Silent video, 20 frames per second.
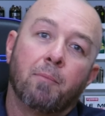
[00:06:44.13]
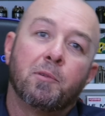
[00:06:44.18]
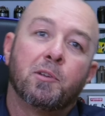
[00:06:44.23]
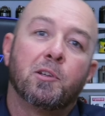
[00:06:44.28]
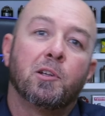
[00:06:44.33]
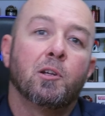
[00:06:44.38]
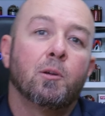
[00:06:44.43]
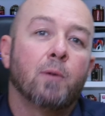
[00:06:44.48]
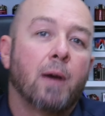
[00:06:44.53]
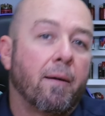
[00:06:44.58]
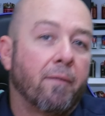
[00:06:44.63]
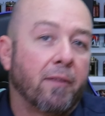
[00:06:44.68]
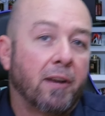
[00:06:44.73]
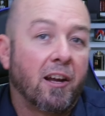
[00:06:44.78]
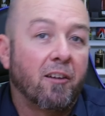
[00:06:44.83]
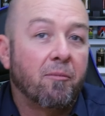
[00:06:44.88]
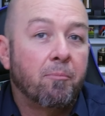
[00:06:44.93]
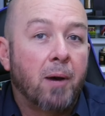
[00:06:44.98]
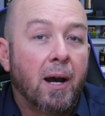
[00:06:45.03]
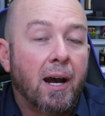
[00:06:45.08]
do you have
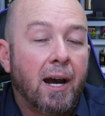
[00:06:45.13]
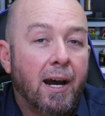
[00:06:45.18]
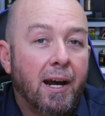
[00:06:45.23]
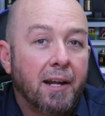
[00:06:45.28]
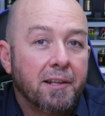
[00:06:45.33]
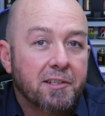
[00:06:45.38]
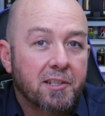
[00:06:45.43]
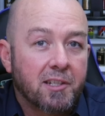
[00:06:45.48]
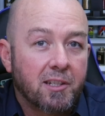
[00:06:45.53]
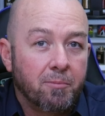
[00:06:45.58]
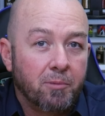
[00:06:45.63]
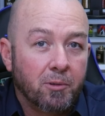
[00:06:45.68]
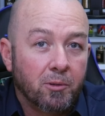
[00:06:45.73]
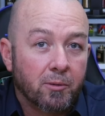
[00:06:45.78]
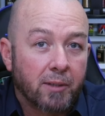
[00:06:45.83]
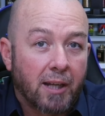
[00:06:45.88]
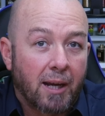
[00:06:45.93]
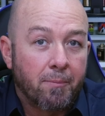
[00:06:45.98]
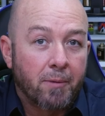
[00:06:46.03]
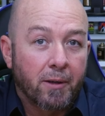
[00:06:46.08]
enough parts to
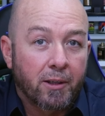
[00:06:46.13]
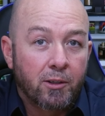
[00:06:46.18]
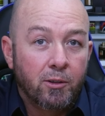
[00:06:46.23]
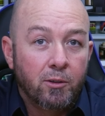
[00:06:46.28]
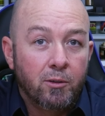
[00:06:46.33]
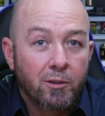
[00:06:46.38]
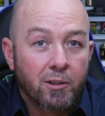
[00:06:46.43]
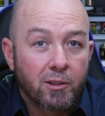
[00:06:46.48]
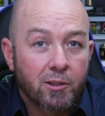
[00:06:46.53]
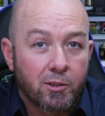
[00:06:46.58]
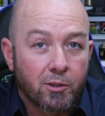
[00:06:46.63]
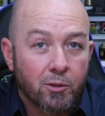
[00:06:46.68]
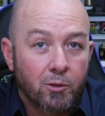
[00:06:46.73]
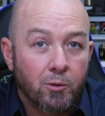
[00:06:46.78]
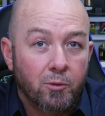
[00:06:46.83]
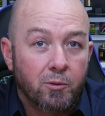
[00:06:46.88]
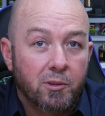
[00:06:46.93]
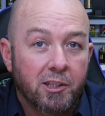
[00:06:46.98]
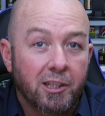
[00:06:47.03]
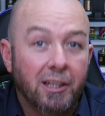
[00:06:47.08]
build up a Cougar
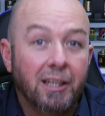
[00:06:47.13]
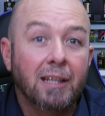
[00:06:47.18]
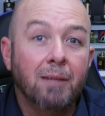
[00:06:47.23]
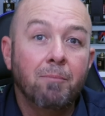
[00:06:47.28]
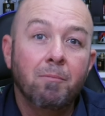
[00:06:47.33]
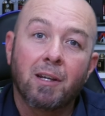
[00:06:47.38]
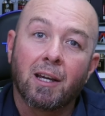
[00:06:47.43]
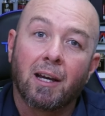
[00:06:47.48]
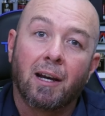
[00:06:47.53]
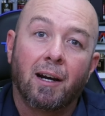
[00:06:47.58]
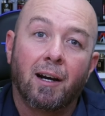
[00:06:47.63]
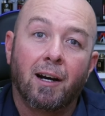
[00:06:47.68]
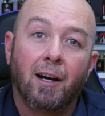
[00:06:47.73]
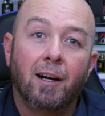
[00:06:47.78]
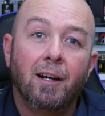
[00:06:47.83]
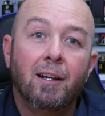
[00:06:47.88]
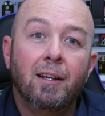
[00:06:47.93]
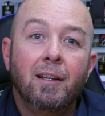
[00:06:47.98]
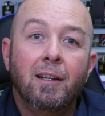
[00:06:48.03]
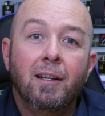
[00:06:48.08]
2 team car?